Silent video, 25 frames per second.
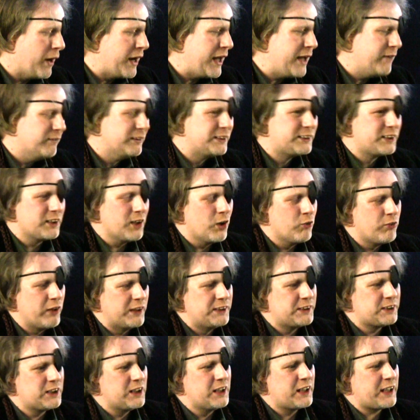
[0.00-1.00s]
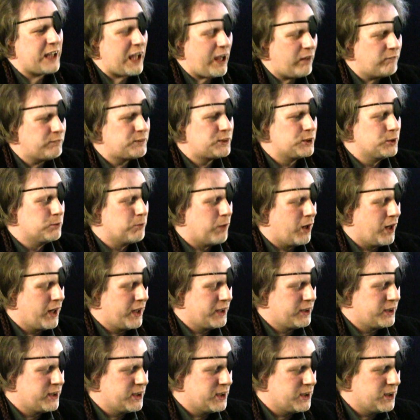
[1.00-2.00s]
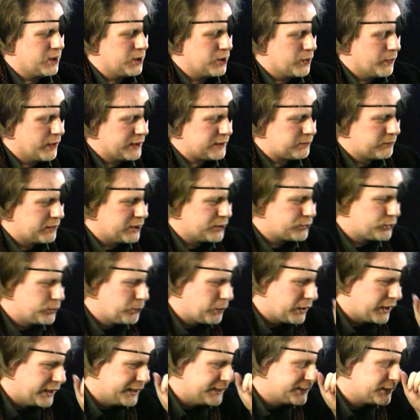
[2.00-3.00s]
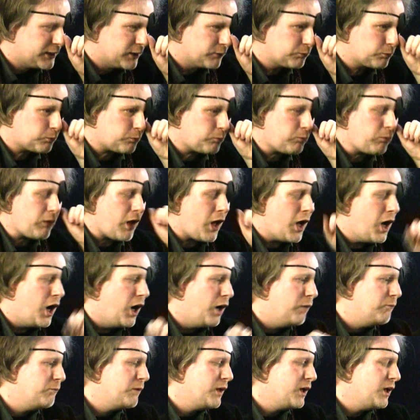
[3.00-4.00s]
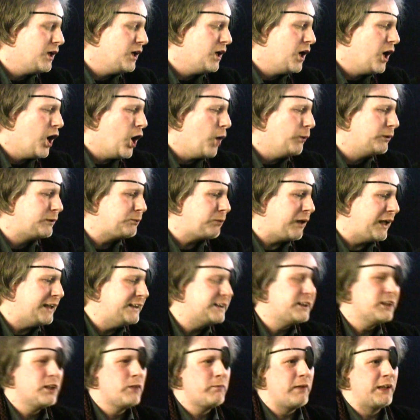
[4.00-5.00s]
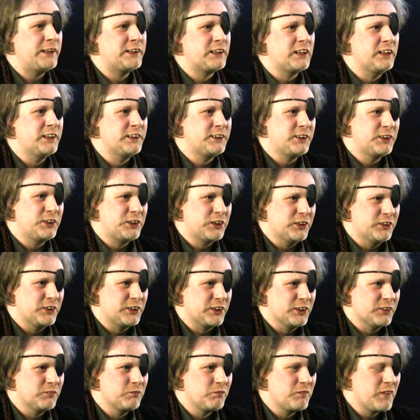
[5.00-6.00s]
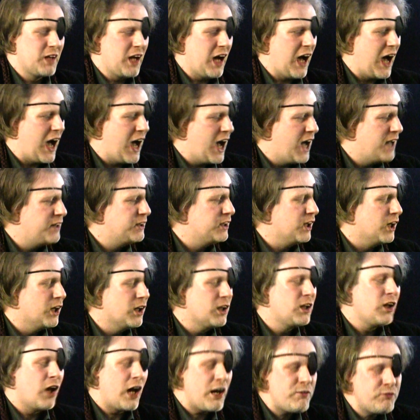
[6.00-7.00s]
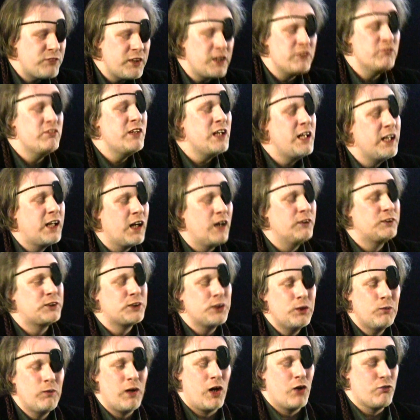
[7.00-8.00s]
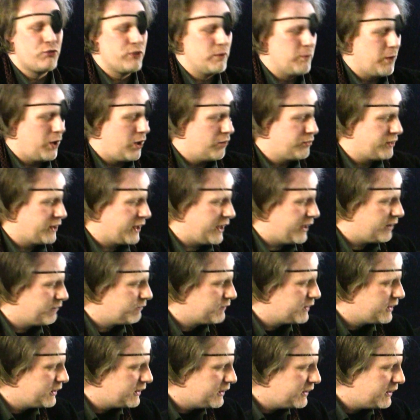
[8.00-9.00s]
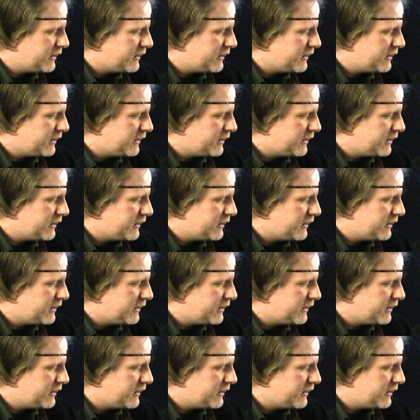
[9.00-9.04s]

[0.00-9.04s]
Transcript: when he was eventually captured by the US military police, was placed in a mental institution. And life didn't really go too well for him after that.